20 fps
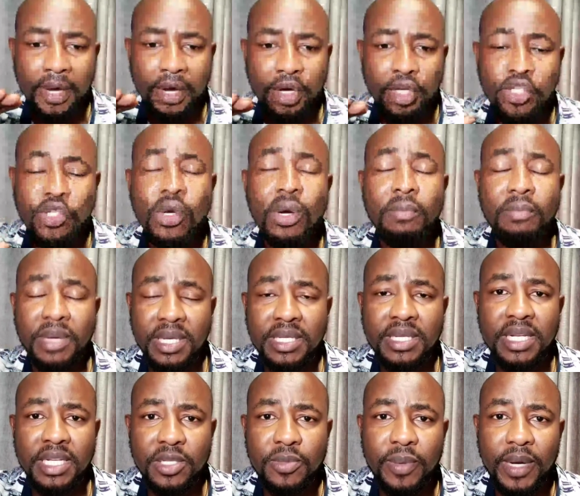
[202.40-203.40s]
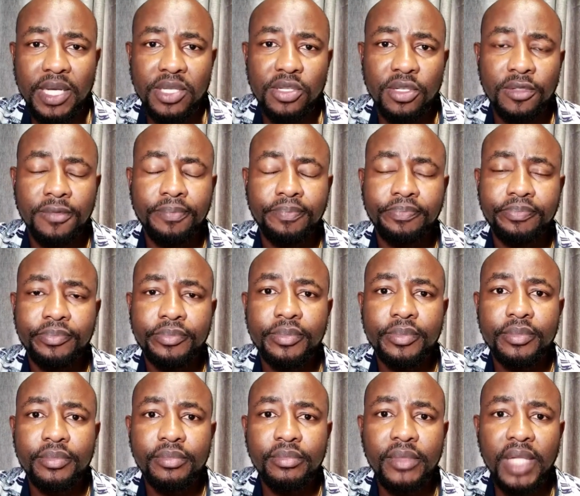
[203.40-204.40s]
also a business person.
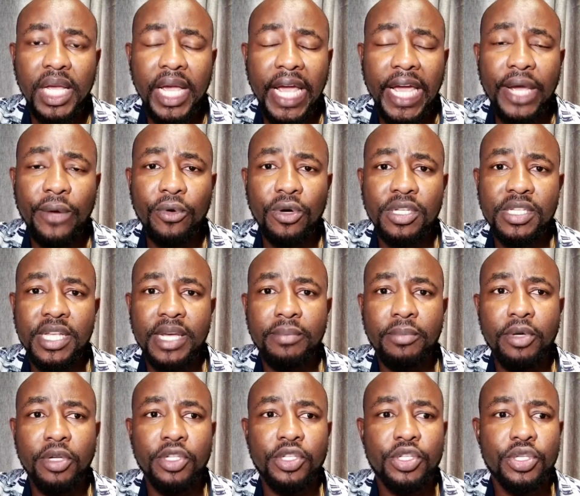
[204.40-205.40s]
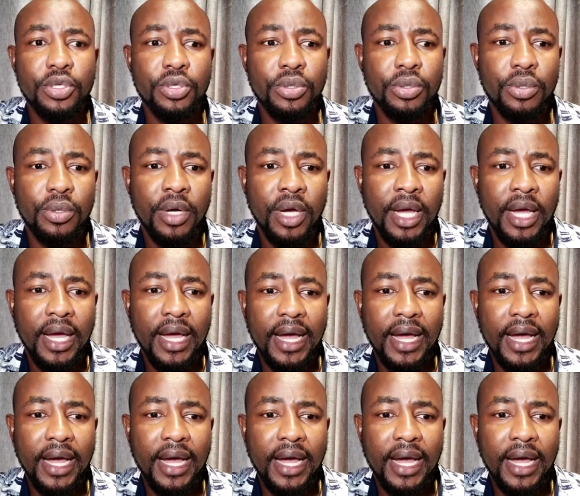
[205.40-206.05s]
He was able to